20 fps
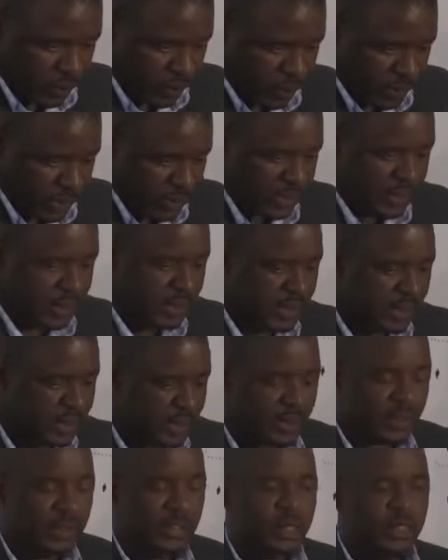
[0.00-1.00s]
we
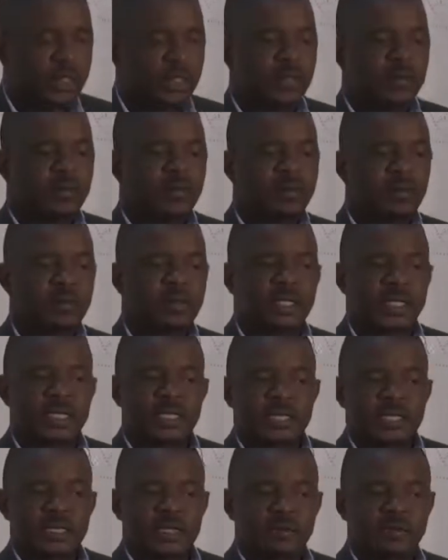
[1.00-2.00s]
see
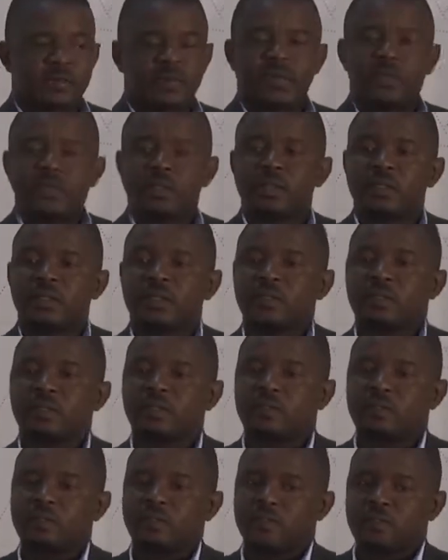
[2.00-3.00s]
that
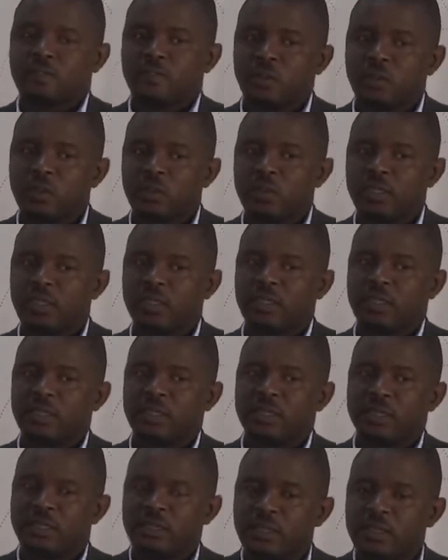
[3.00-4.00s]
following the
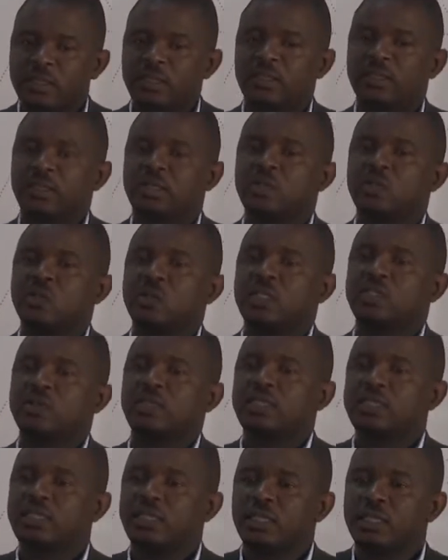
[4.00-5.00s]
decision to
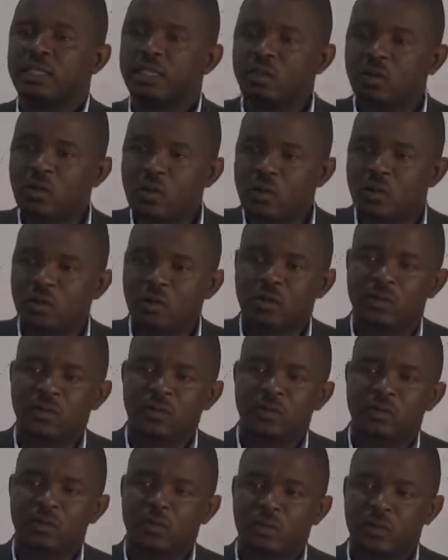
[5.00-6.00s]
actually declare war
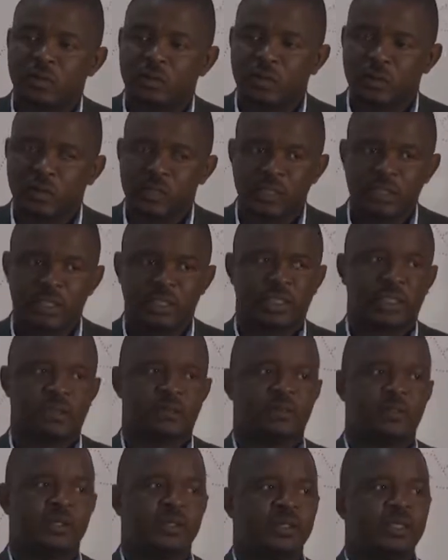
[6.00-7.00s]
on Rhodesia,
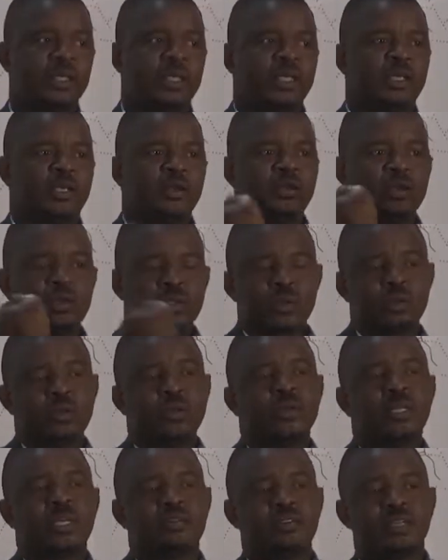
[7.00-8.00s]
not
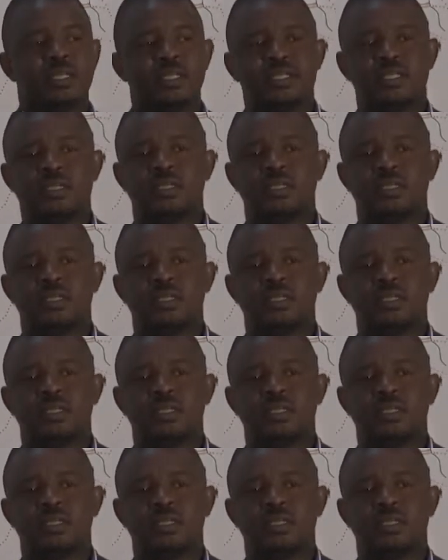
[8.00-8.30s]
all African